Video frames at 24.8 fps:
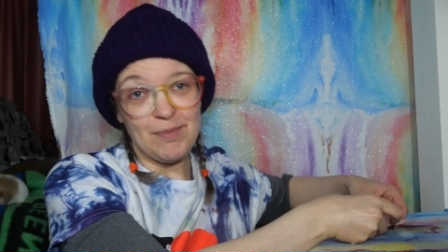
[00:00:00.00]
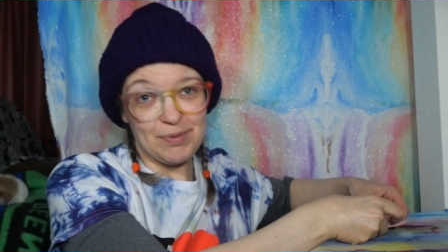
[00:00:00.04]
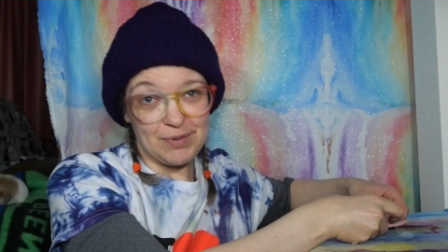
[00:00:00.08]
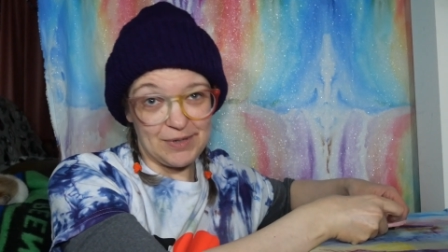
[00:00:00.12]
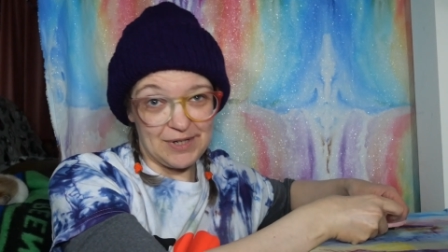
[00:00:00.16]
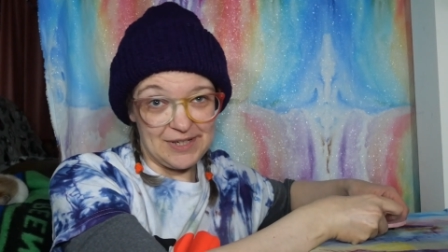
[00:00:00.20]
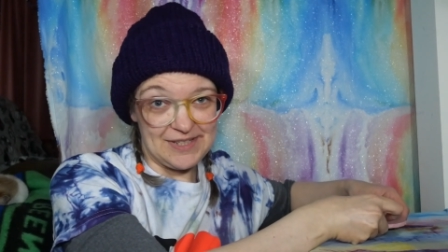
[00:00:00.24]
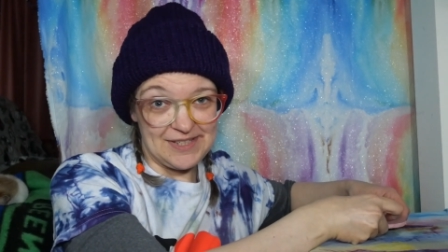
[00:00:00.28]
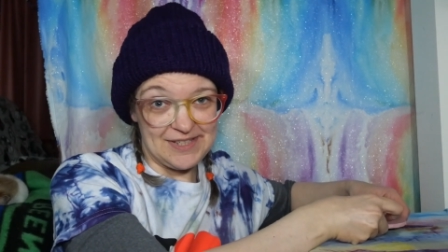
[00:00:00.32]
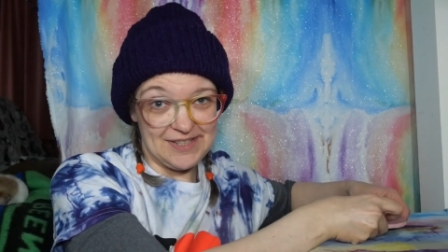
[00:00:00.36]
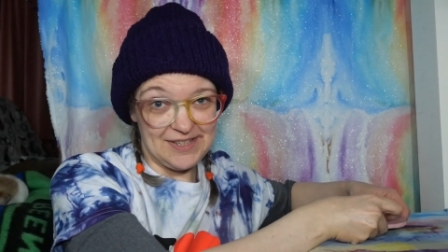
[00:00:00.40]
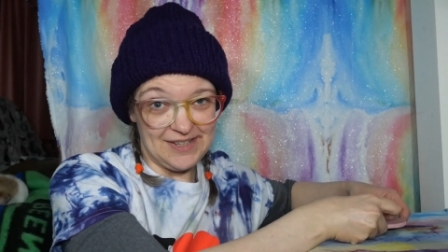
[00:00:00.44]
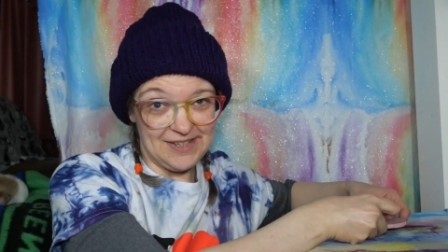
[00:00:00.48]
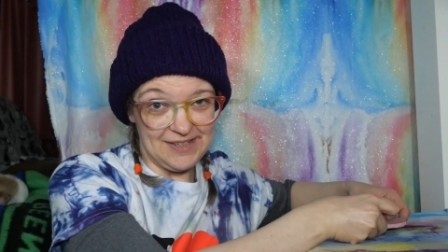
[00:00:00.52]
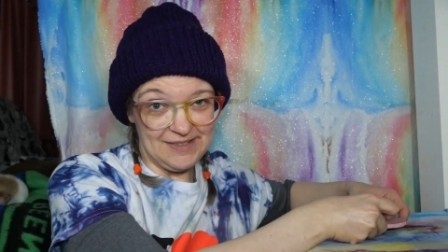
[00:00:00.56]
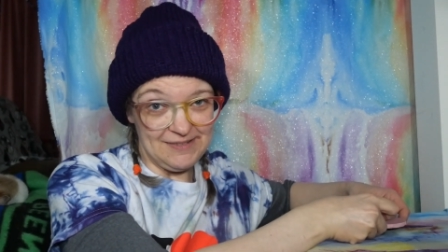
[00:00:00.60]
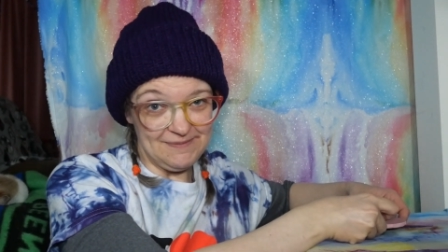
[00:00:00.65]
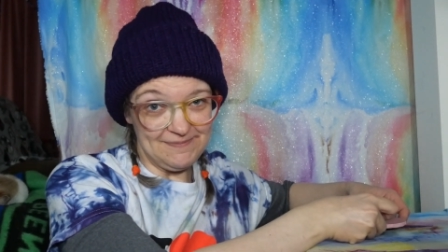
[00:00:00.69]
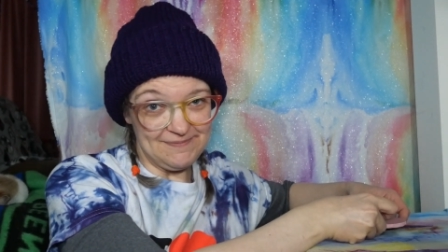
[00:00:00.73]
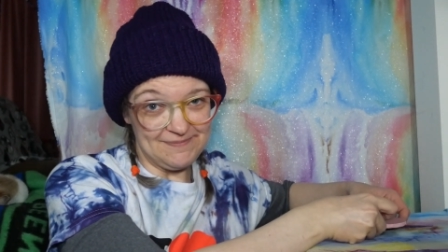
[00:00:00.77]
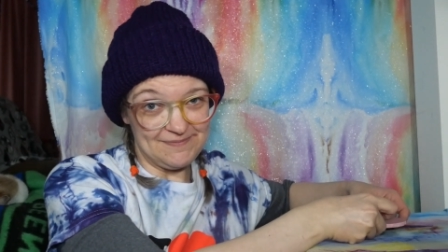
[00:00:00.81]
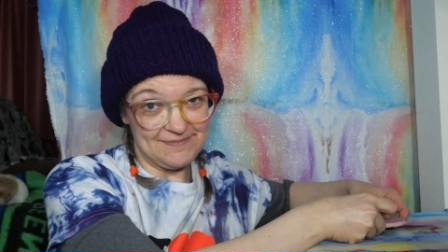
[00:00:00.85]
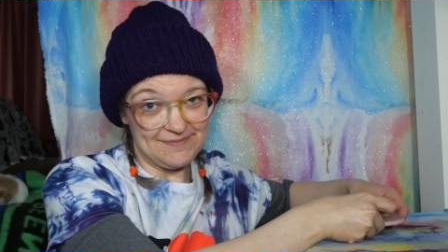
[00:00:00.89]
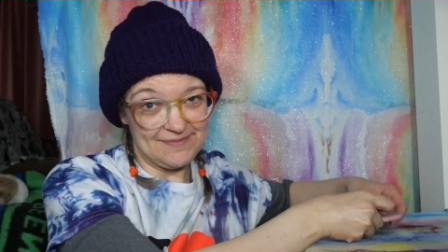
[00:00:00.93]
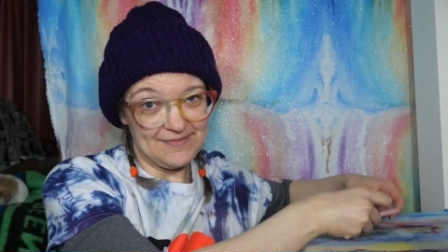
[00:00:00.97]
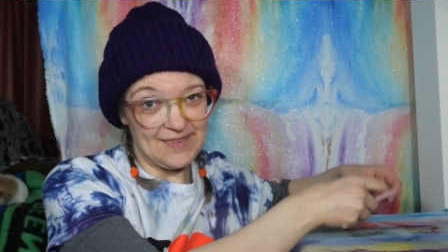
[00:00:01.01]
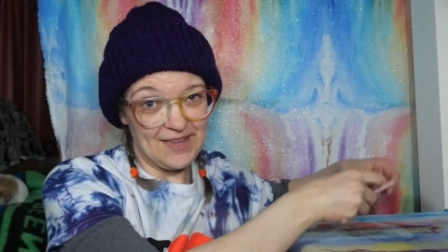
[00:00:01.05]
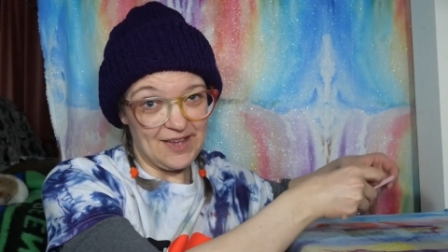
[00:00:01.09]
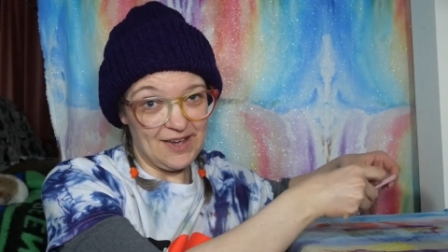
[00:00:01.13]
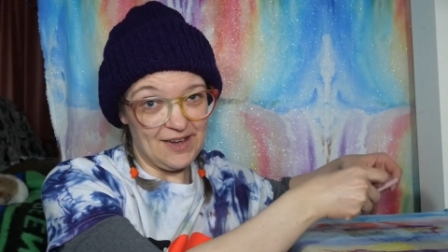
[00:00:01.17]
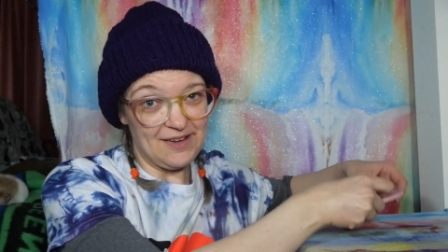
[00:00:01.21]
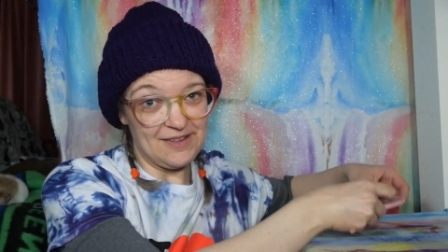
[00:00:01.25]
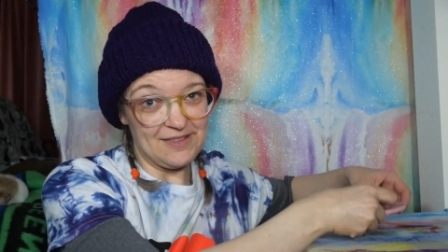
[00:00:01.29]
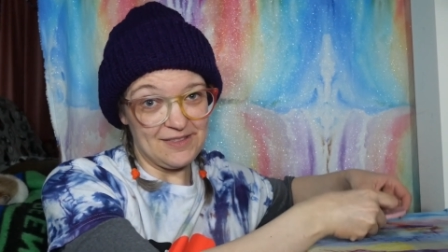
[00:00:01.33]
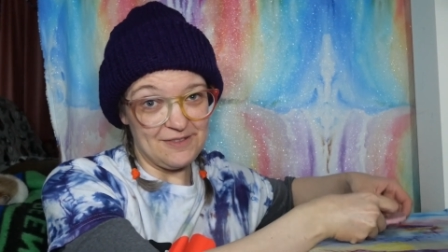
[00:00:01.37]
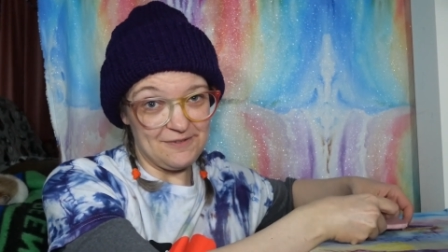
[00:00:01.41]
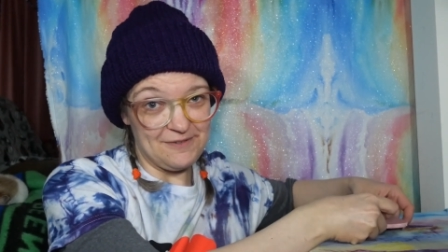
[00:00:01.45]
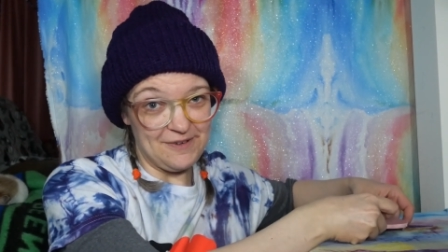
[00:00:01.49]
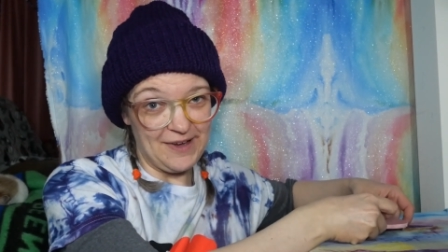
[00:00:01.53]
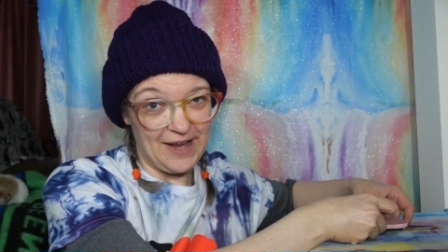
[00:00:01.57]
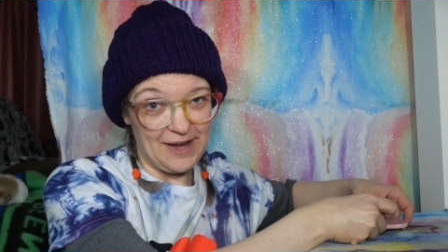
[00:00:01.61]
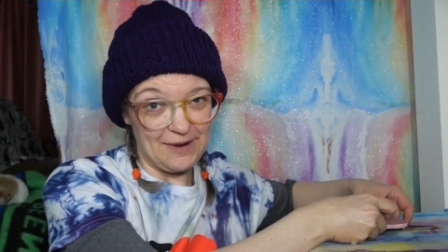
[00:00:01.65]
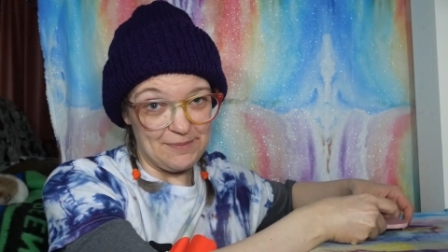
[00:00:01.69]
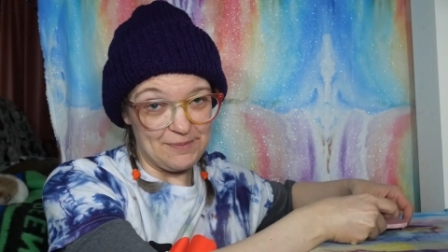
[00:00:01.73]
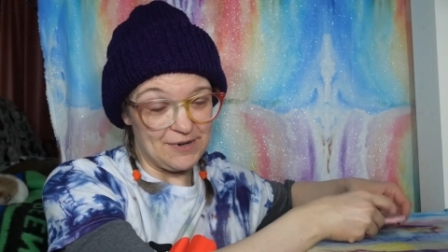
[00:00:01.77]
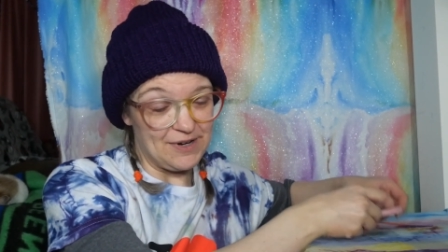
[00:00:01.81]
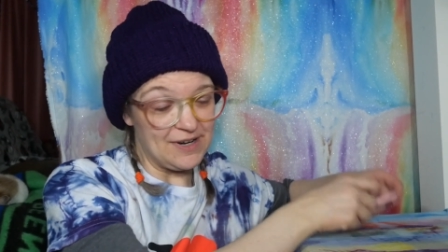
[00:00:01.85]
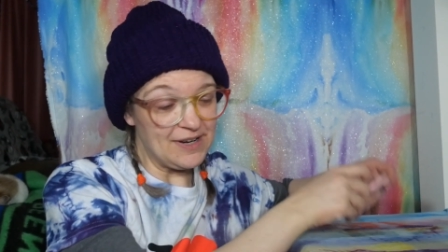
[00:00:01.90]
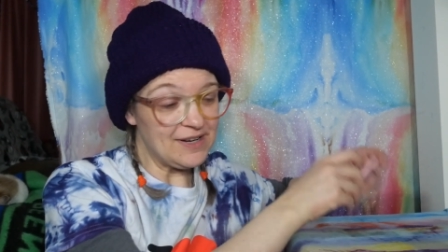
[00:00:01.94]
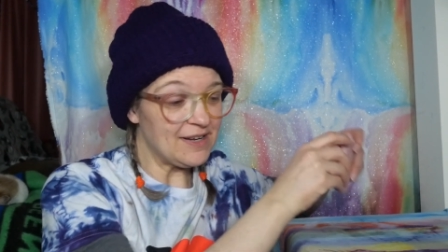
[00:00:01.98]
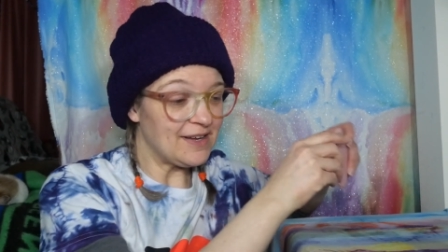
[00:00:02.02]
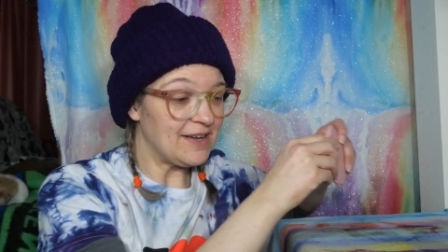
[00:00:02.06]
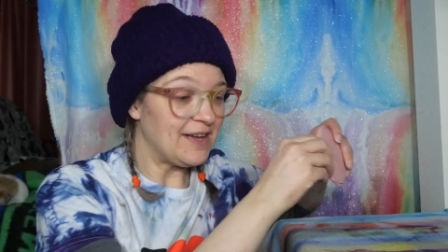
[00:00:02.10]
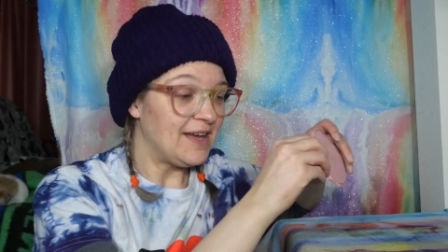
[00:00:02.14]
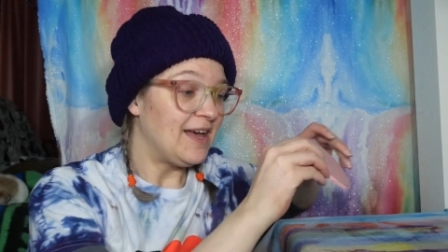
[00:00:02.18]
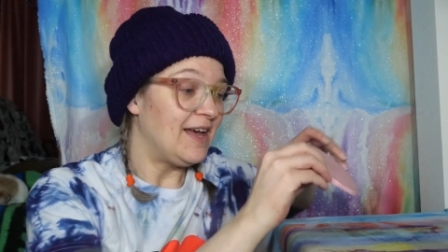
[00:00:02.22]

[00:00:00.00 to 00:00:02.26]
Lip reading: printing on the fabric.